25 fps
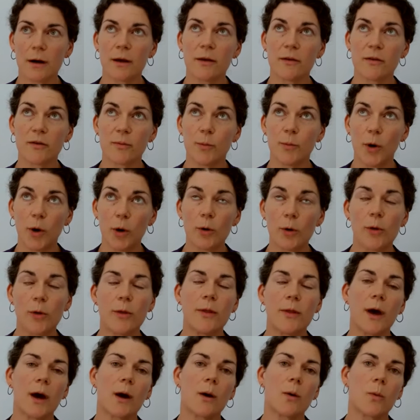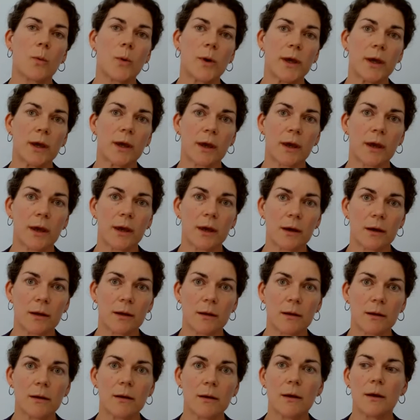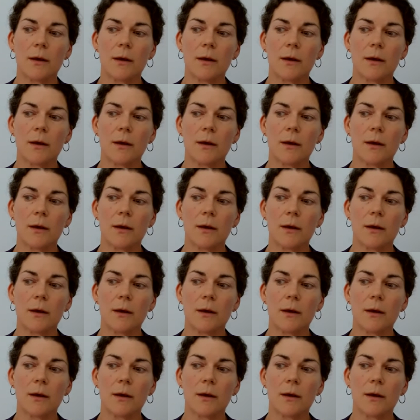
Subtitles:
is both that we can